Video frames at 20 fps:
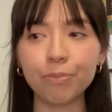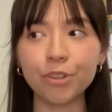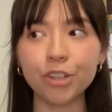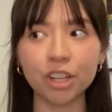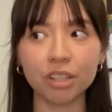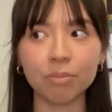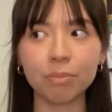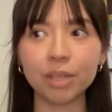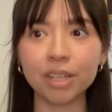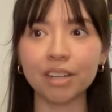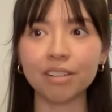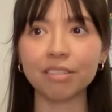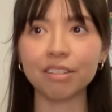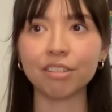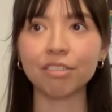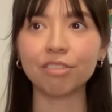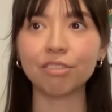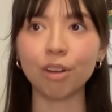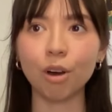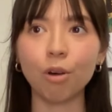just because
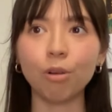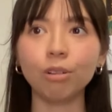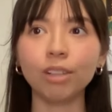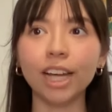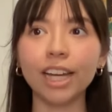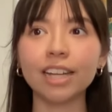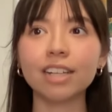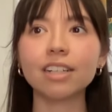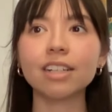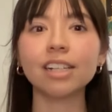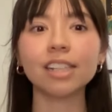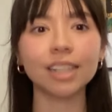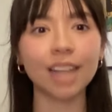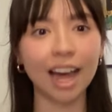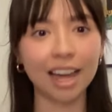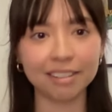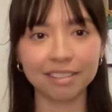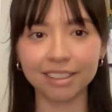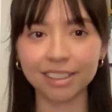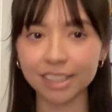it's so like
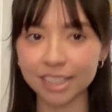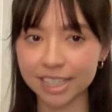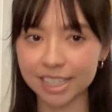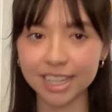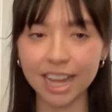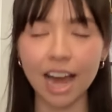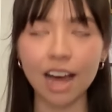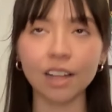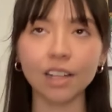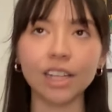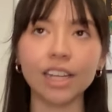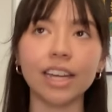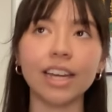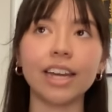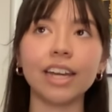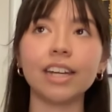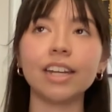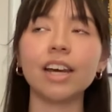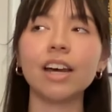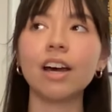classically
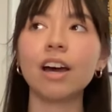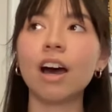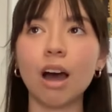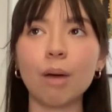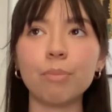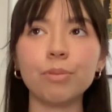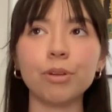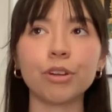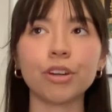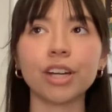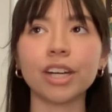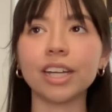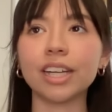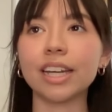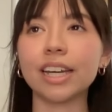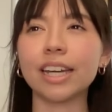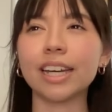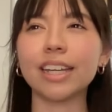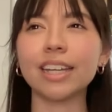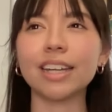Italian. You're going to
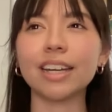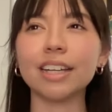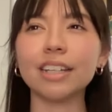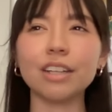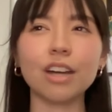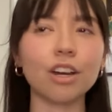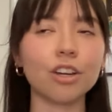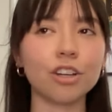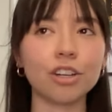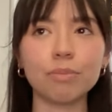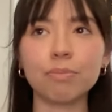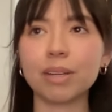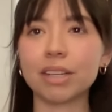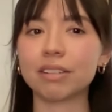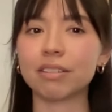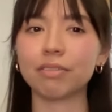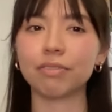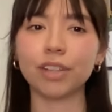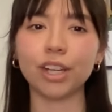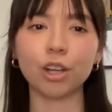get a good
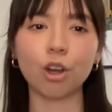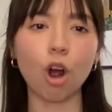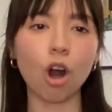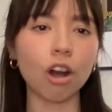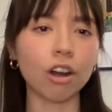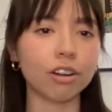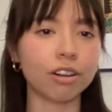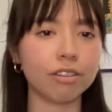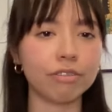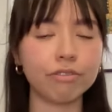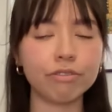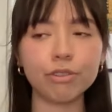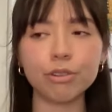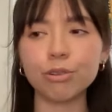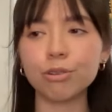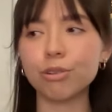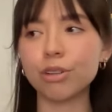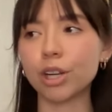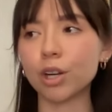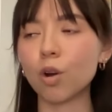mix of like art and
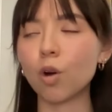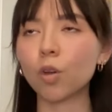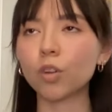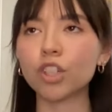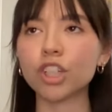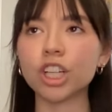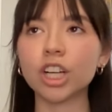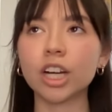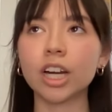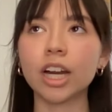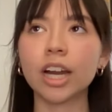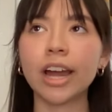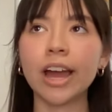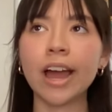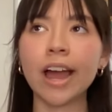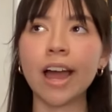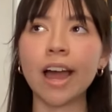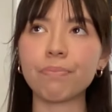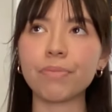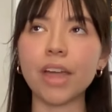food and culture.
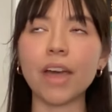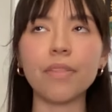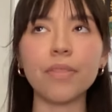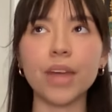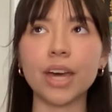And